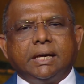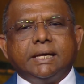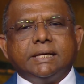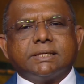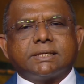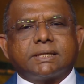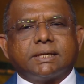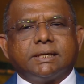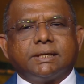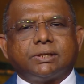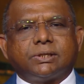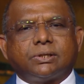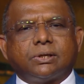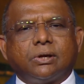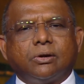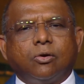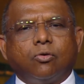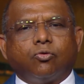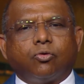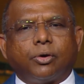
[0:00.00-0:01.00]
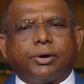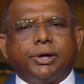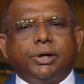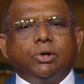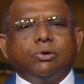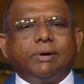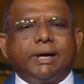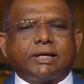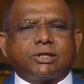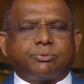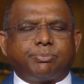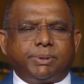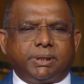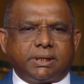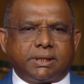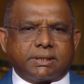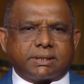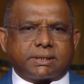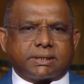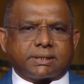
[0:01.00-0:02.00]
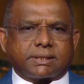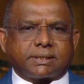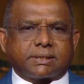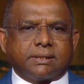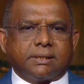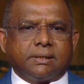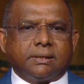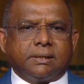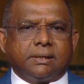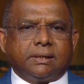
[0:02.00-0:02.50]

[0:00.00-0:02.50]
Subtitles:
in search for new experiences,